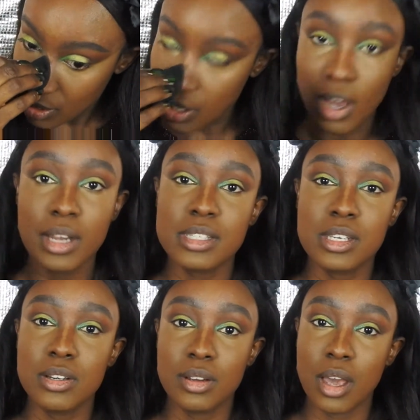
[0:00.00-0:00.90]
then
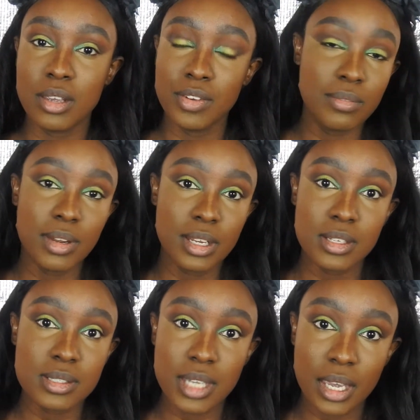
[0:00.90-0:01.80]
honestly, you're not even ready
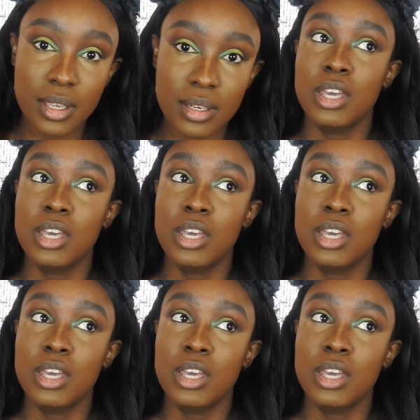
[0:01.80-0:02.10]
to date.